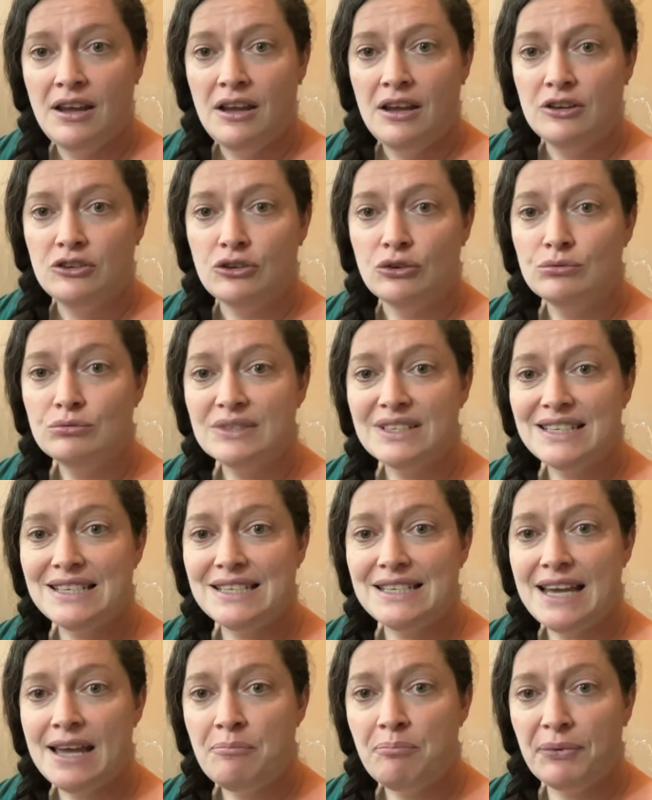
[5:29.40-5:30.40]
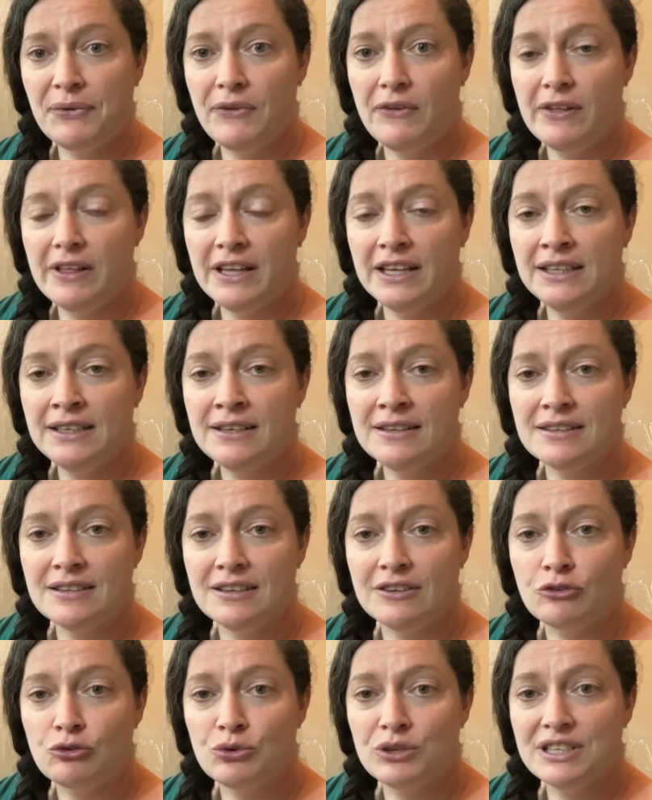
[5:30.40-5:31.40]
Don't step on the
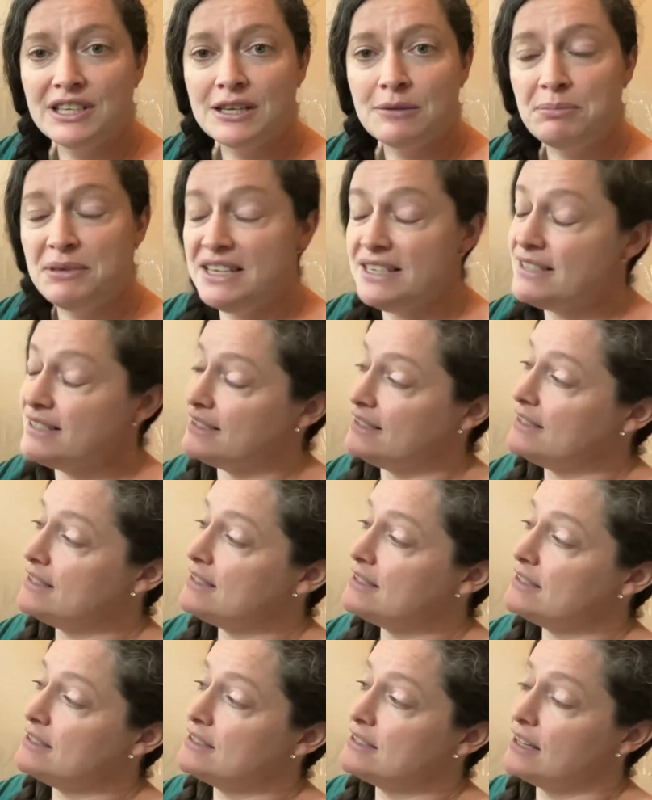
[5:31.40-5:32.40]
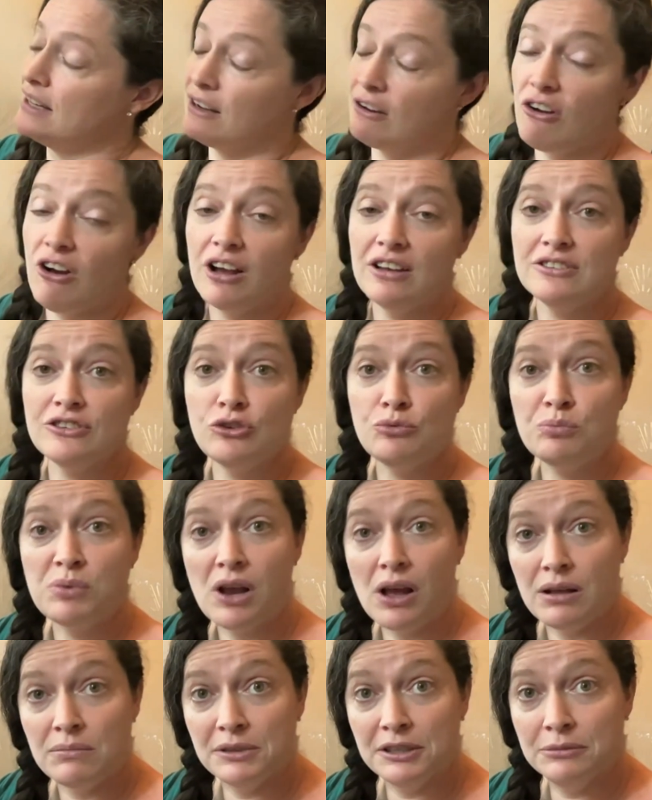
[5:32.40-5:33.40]
acrylic pieces. It's going to cause you
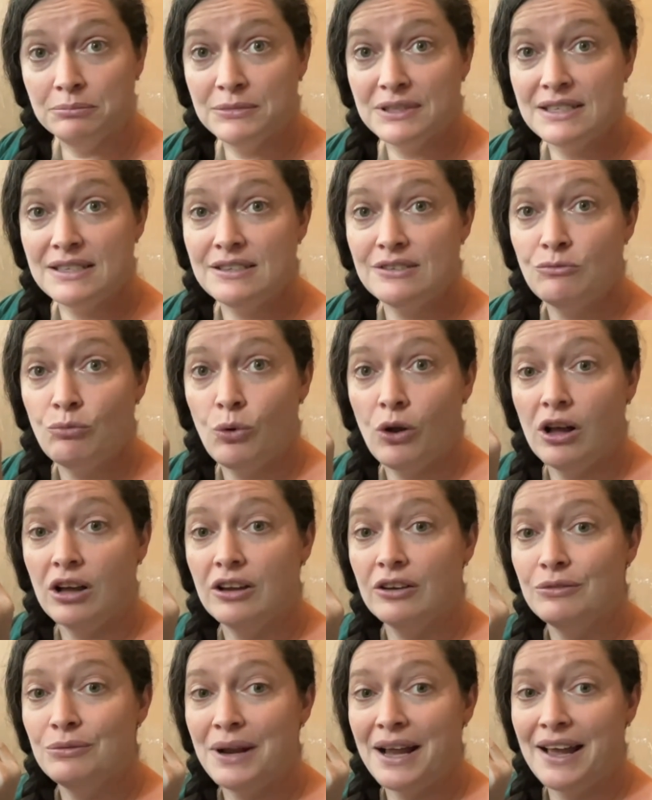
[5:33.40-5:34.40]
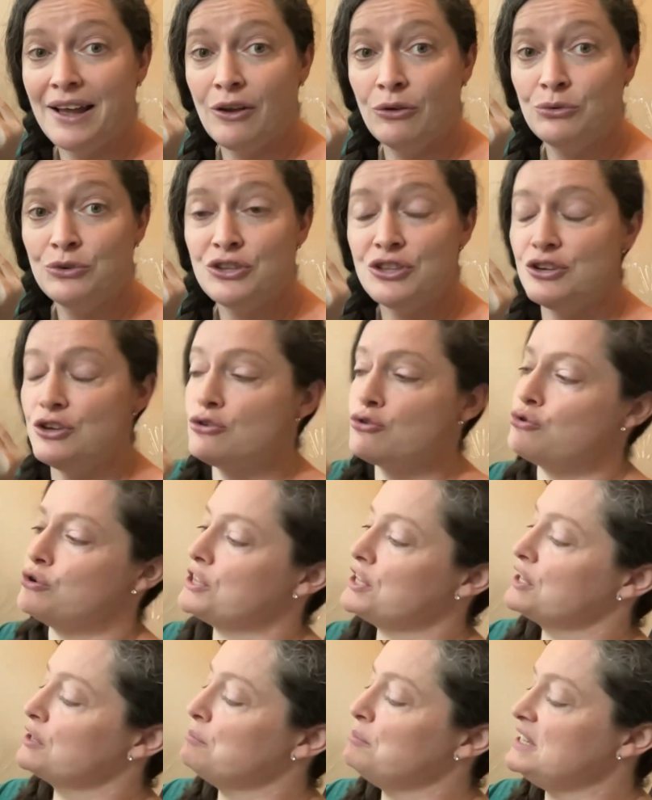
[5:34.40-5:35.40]
problems. Walk around the
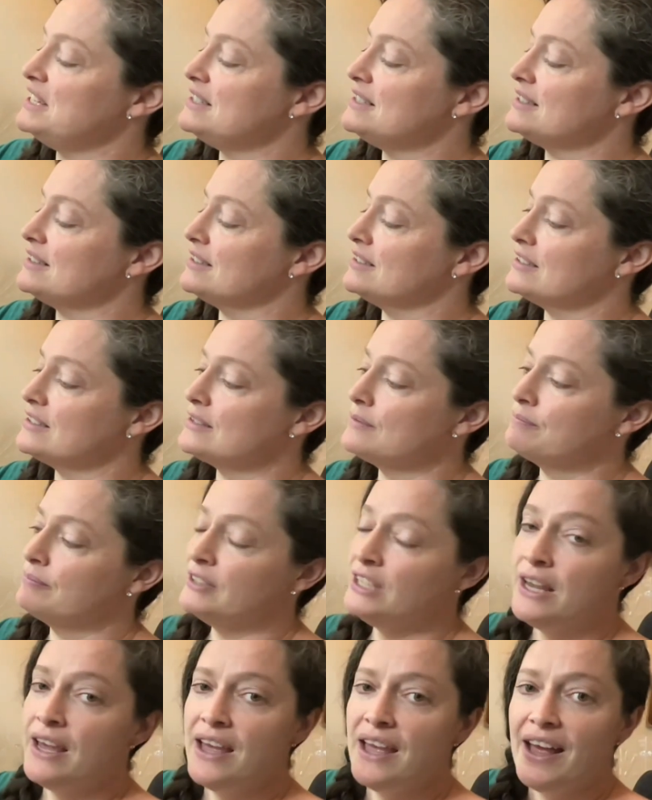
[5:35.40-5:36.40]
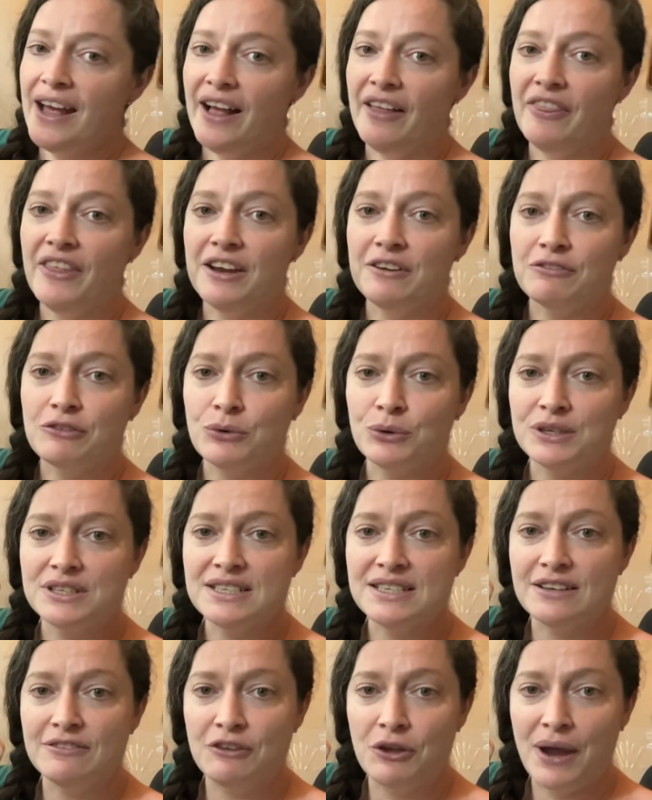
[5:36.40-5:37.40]
acrylic pieces. And then, of course,
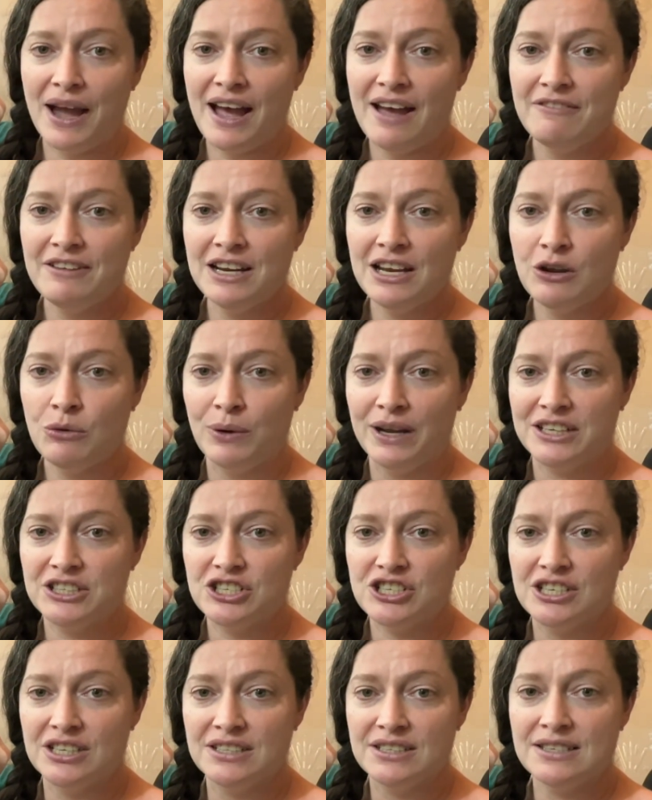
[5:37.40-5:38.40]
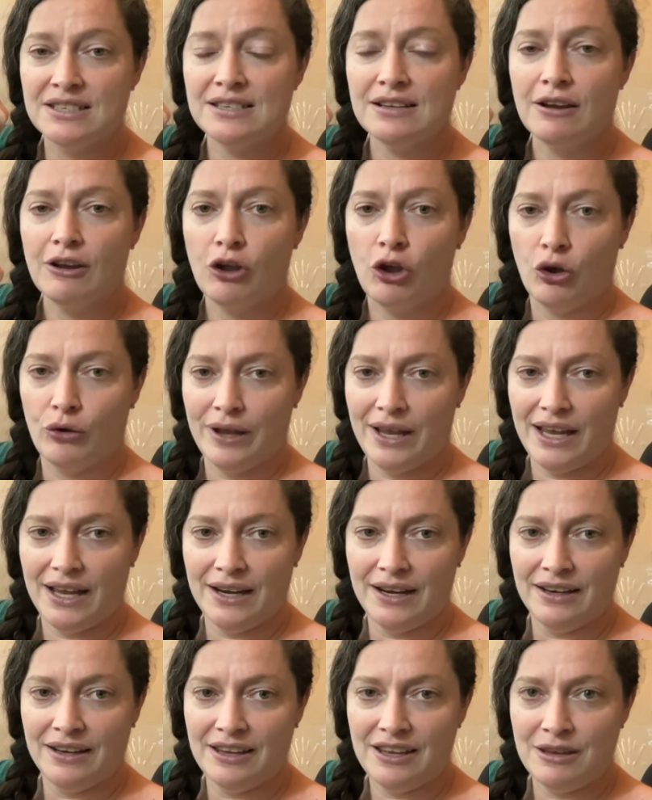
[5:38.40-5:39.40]
if you have any questions, go ahead
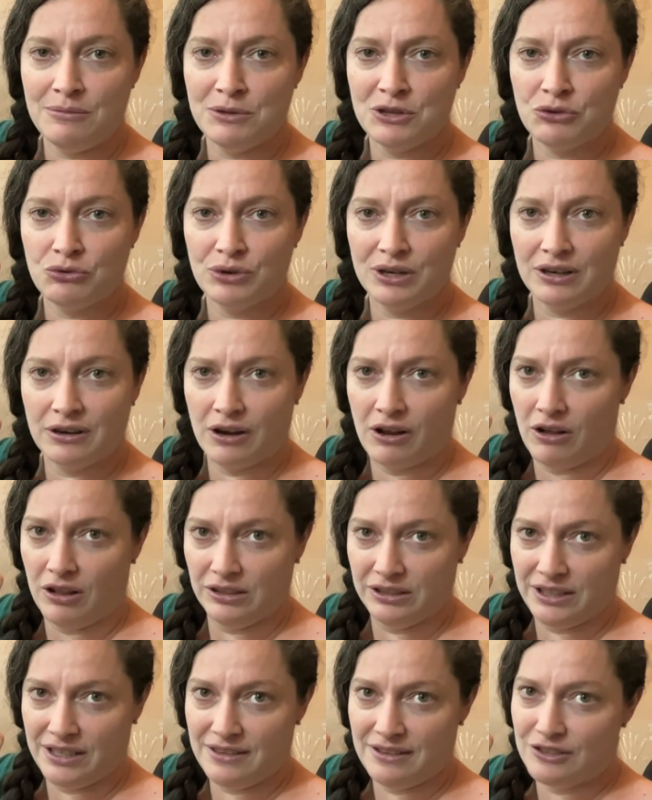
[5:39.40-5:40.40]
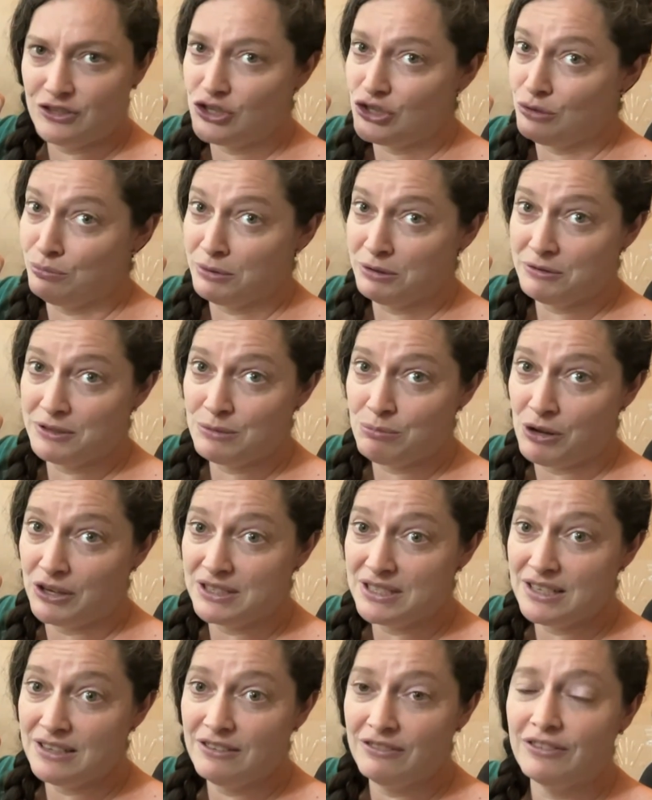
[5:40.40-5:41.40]
and email Critter Colony. They're super
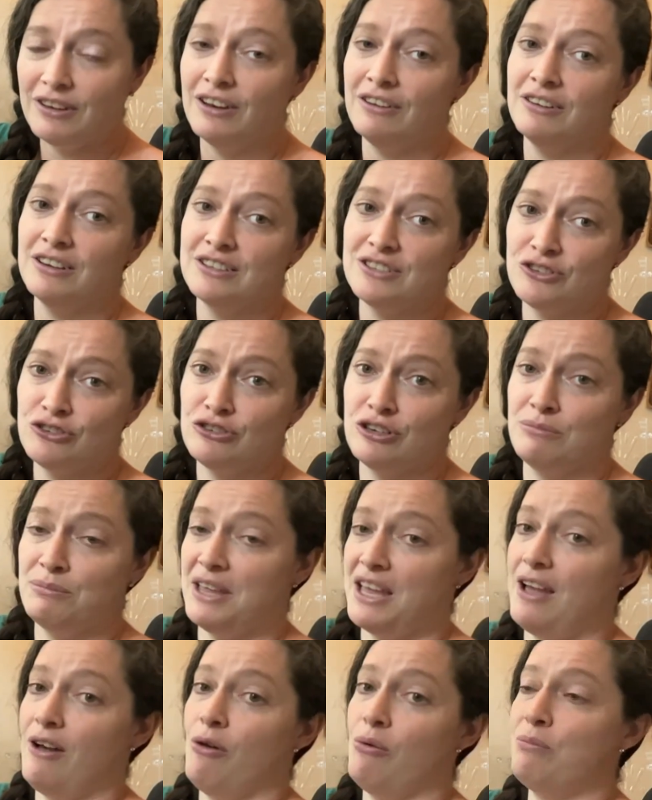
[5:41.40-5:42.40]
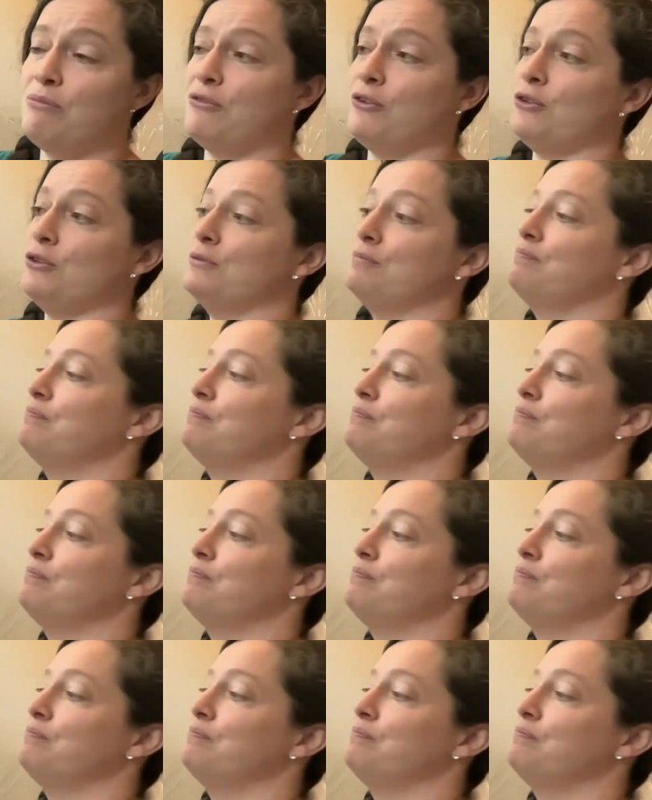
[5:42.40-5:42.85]
responsive and extremely helpful.